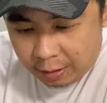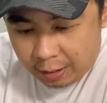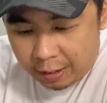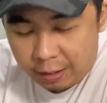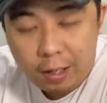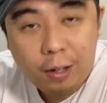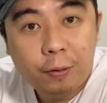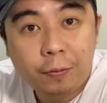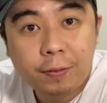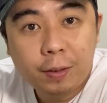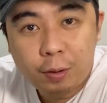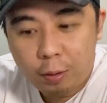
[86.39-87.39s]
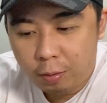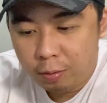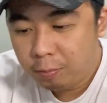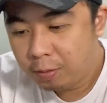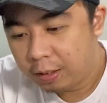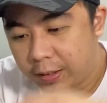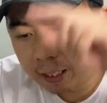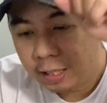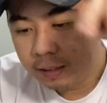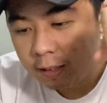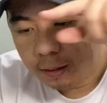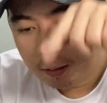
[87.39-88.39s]
uh, Luck of the Draw with the
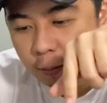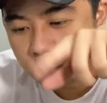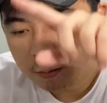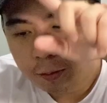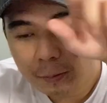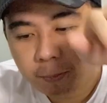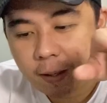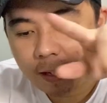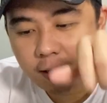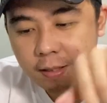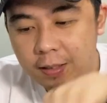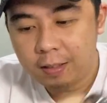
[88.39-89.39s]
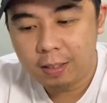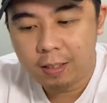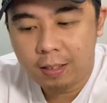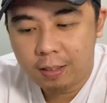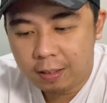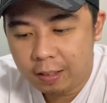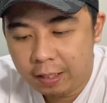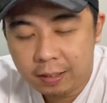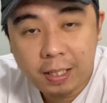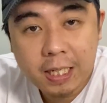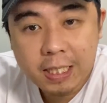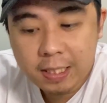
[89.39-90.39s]
Titan logo, yung parang uh,
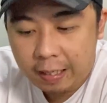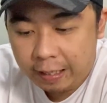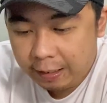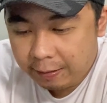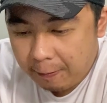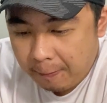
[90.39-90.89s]
lightning strike